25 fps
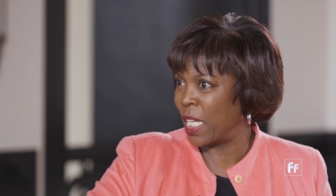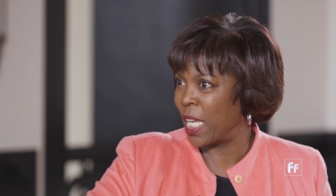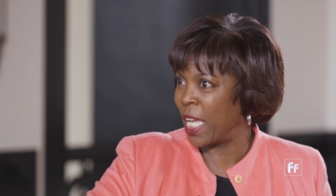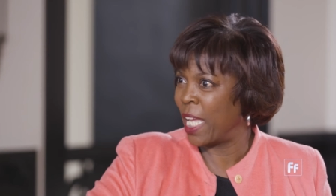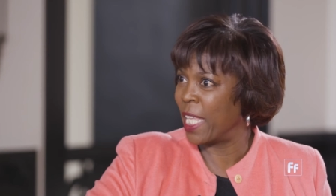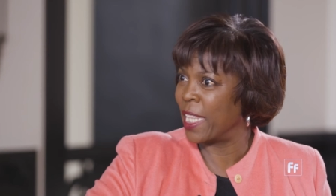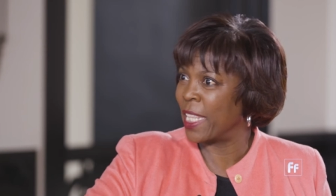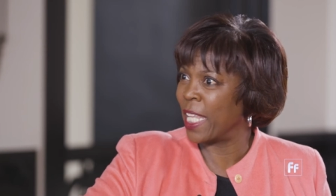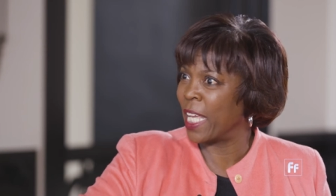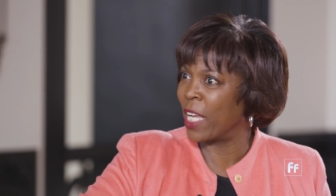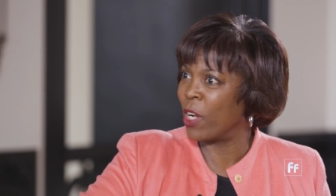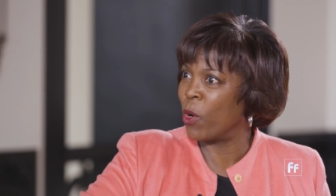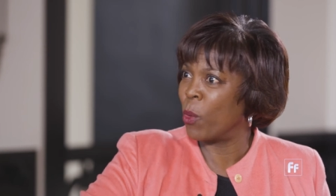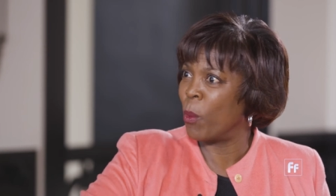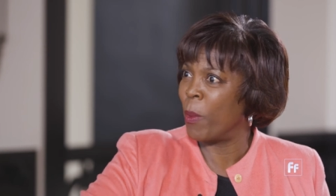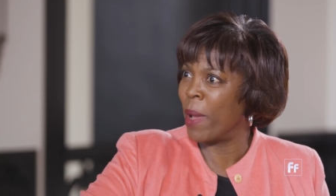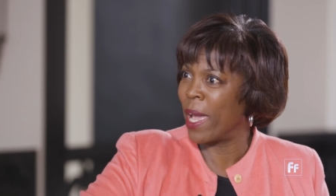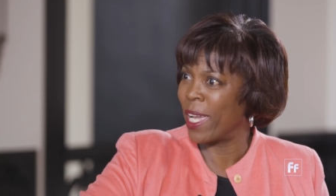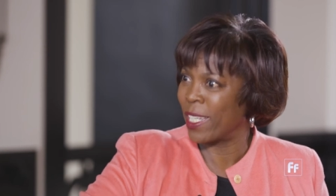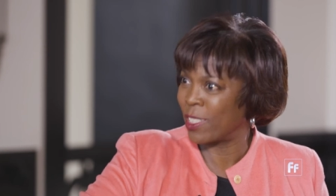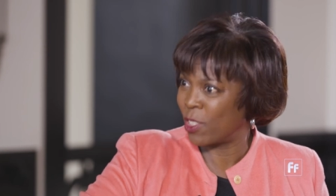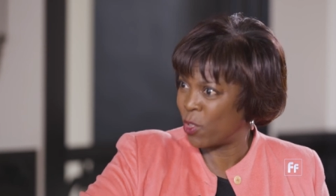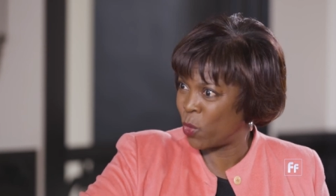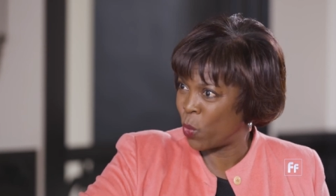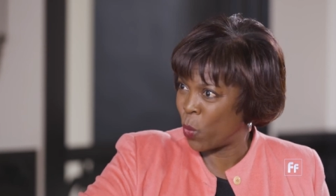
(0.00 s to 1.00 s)
and they go
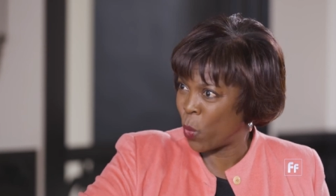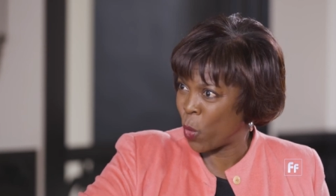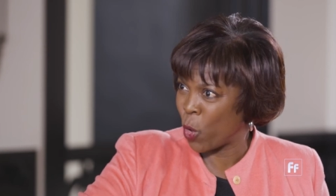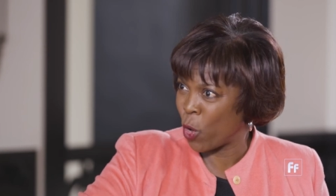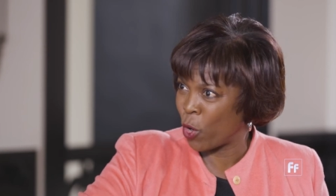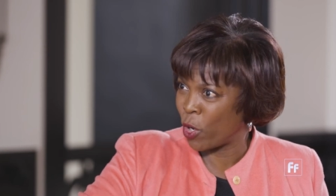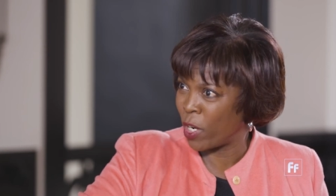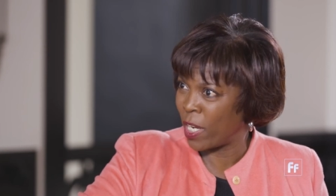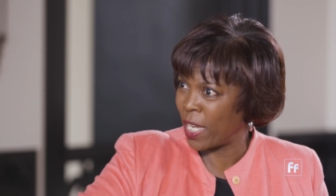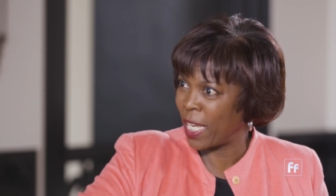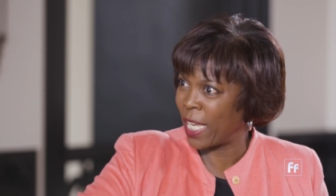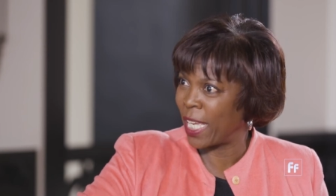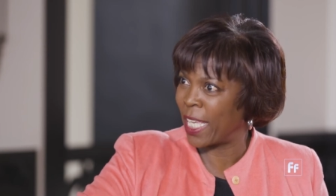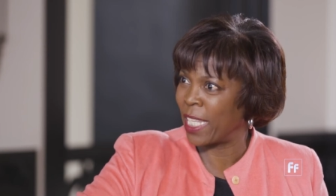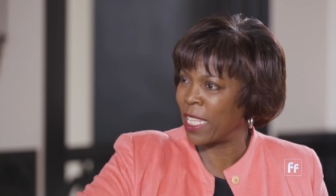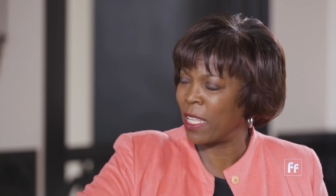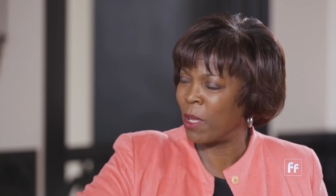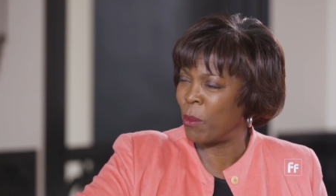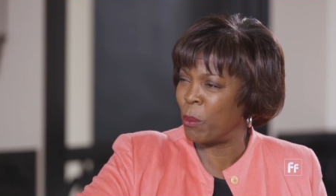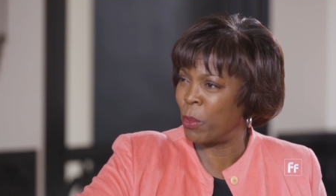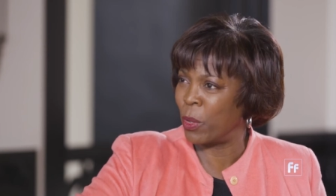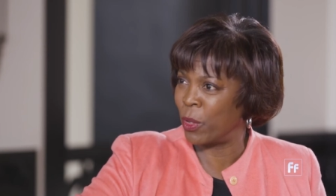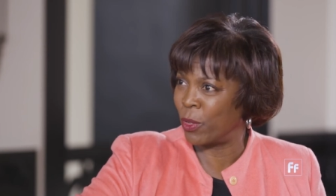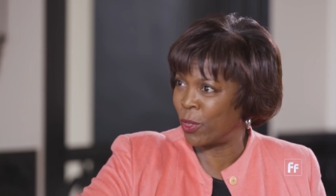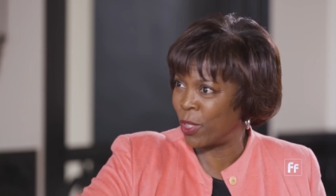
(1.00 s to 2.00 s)
back to work and
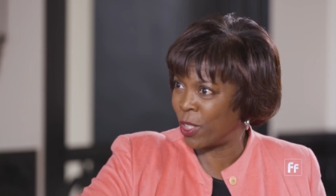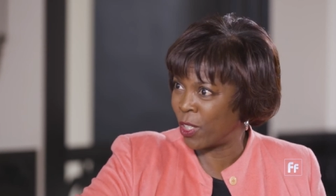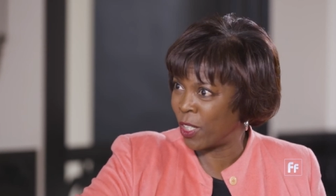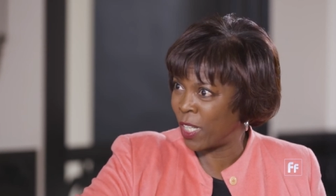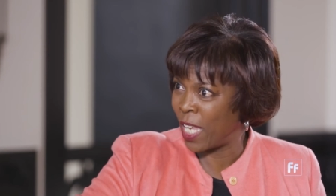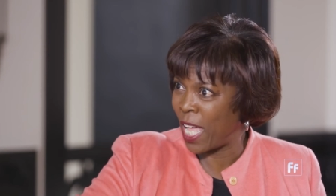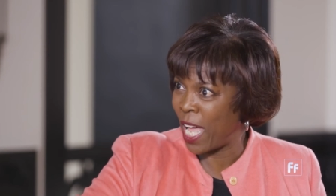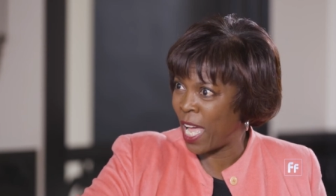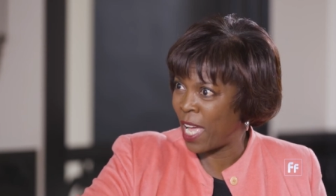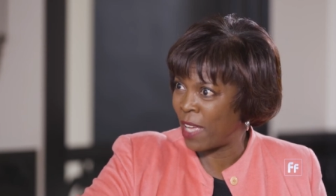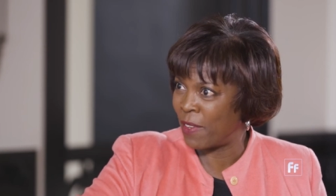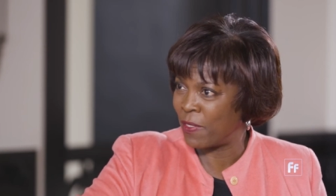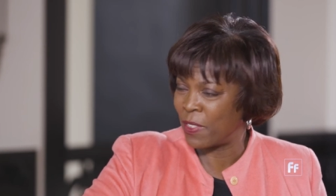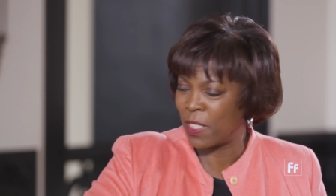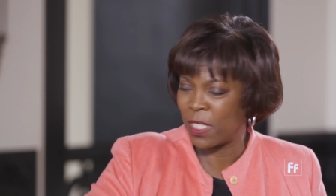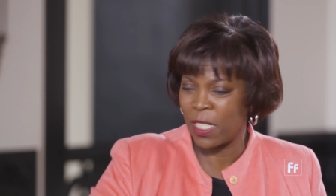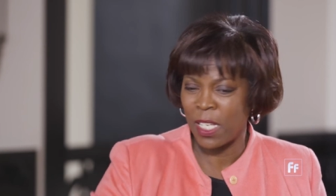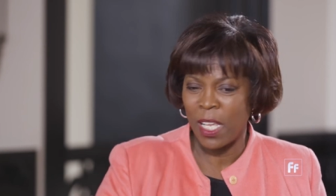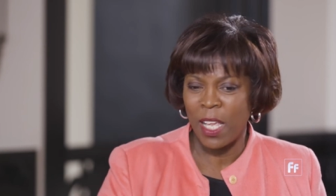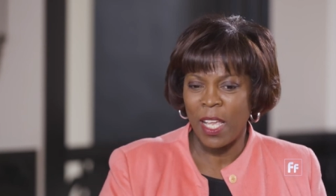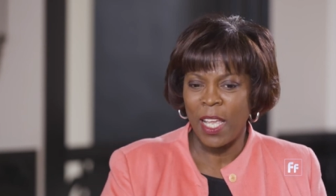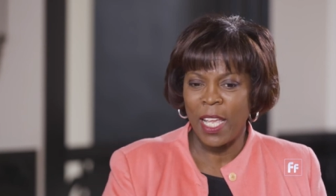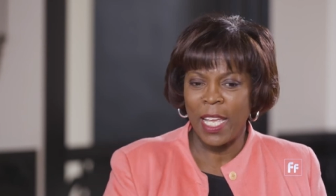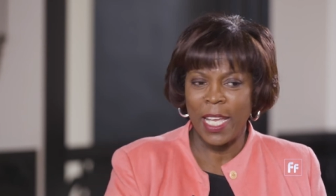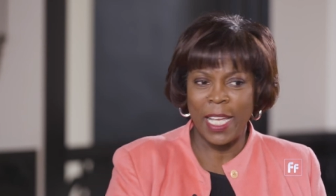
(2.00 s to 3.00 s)
they build their lives.
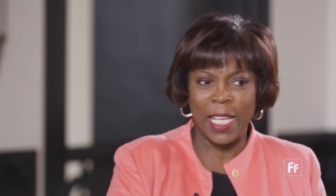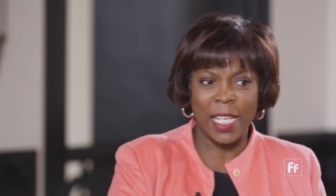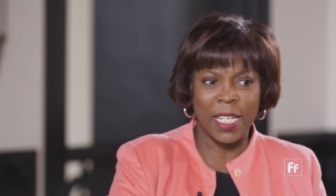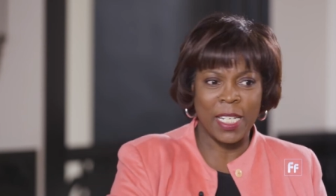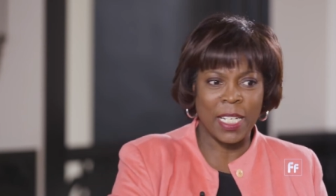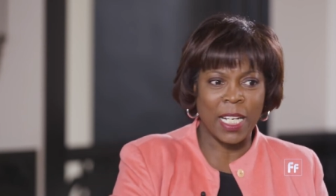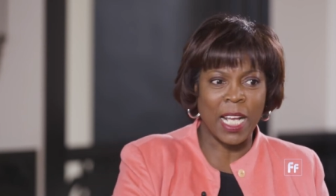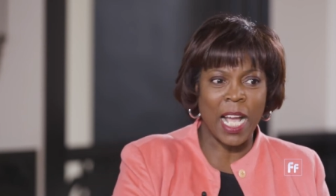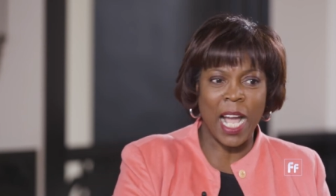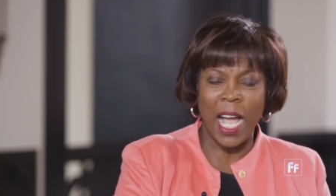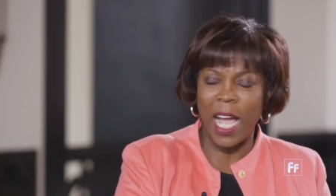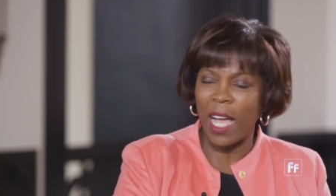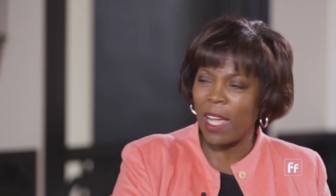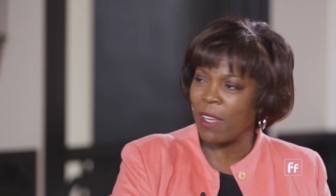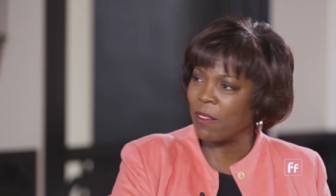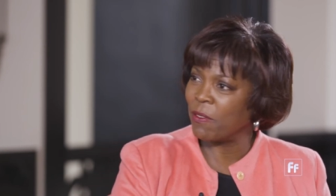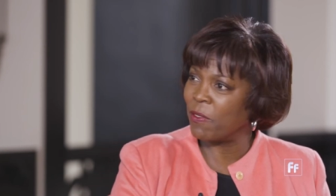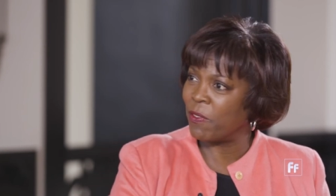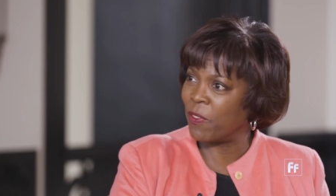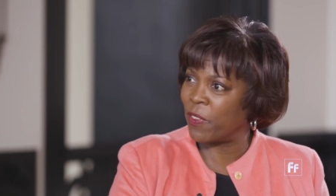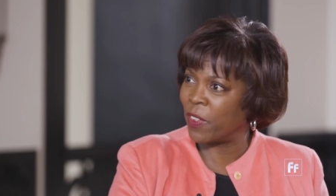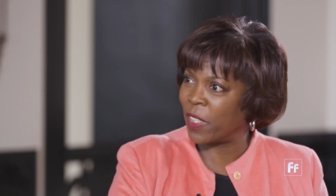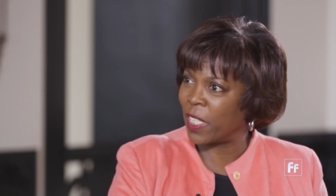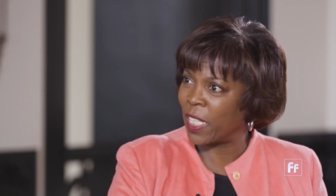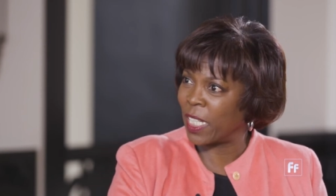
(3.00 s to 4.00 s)
In a
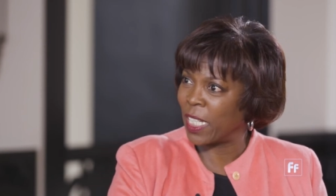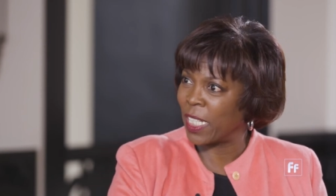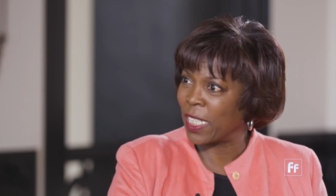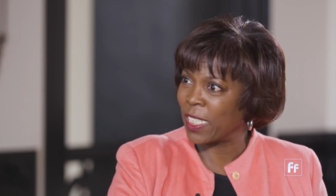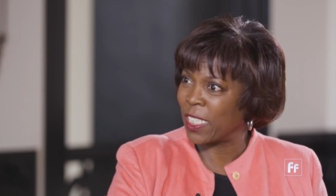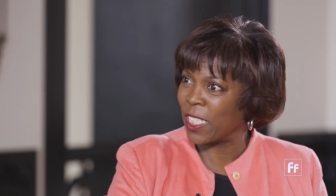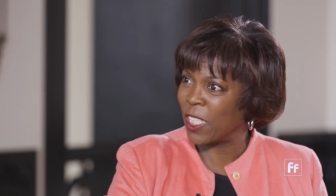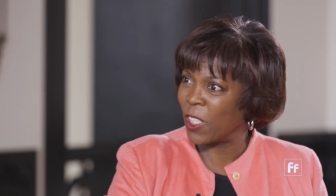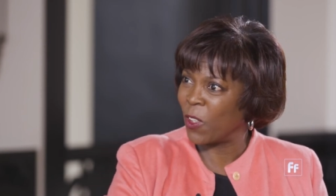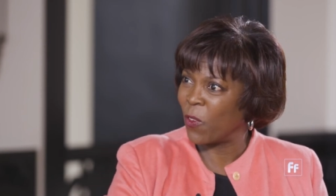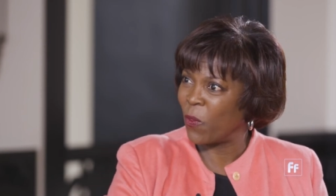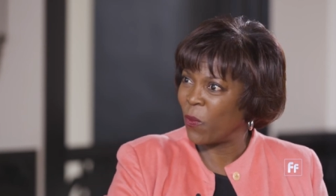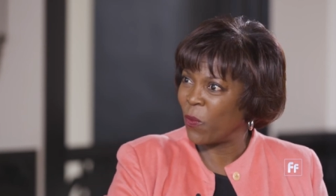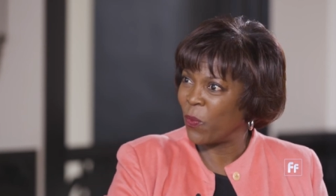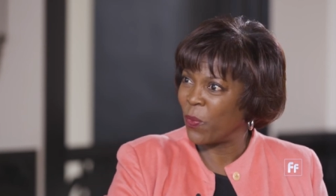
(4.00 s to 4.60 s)
conflict,